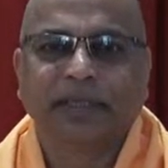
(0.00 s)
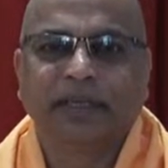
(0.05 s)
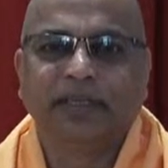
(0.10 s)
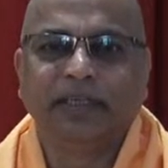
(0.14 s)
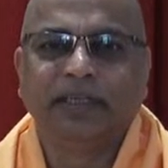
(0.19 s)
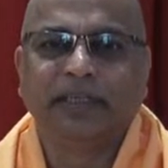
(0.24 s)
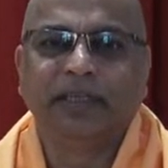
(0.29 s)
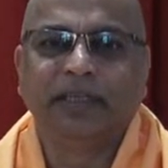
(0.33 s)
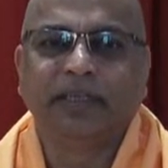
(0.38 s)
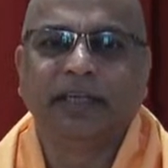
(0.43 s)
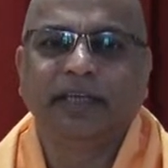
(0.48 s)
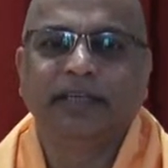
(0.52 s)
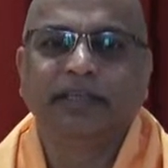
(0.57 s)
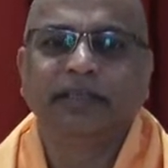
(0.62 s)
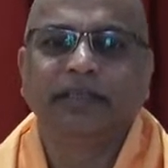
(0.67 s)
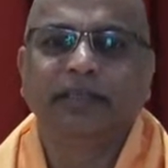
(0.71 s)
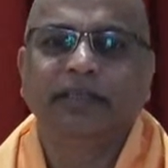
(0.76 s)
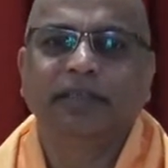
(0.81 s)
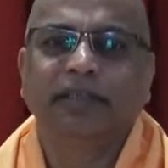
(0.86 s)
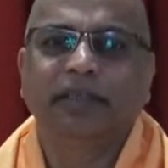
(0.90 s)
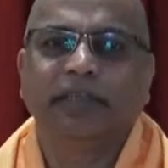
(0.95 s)
Until
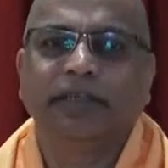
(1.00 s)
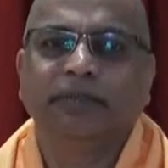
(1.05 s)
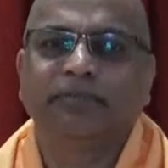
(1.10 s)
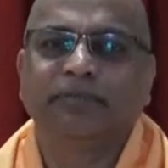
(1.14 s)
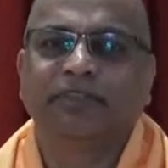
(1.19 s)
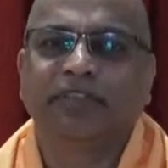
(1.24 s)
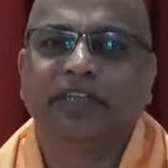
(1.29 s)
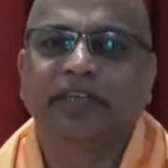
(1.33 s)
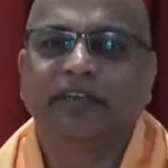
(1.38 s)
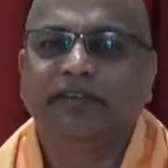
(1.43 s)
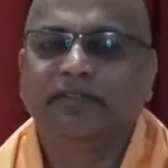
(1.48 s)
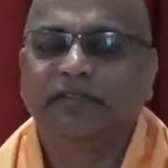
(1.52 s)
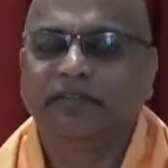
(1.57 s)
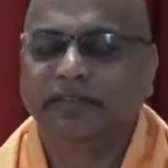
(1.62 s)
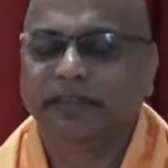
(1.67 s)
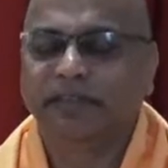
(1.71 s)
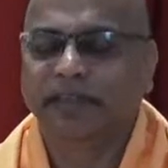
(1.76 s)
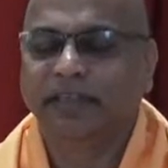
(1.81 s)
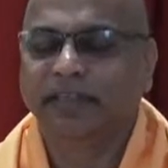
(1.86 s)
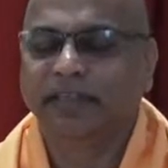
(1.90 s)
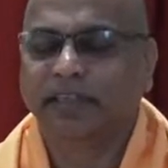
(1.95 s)
then, keep safe
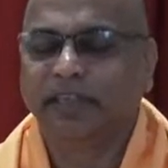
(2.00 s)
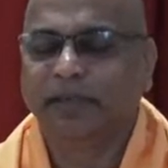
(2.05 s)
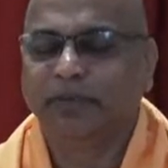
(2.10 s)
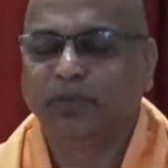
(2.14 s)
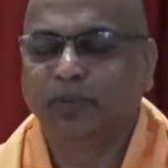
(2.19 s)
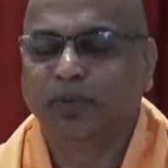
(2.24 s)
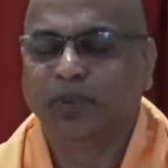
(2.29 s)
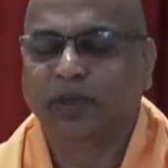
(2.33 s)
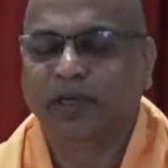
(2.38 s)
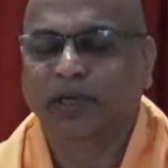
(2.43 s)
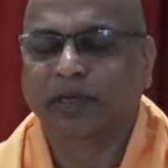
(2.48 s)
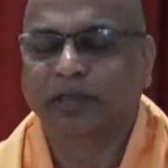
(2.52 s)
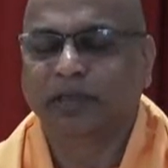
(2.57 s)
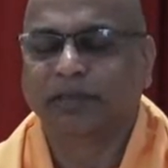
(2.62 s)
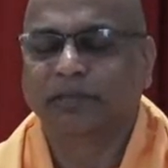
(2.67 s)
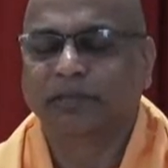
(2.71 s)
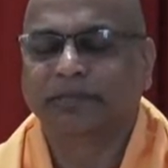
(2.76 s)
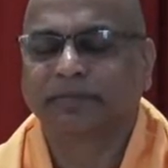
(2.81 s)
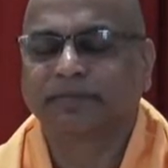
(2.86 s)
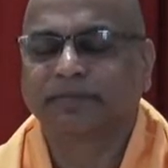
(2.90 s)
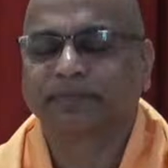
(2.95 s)
and keep
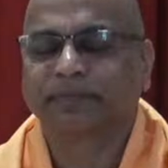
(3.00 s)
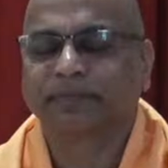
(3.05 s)
well.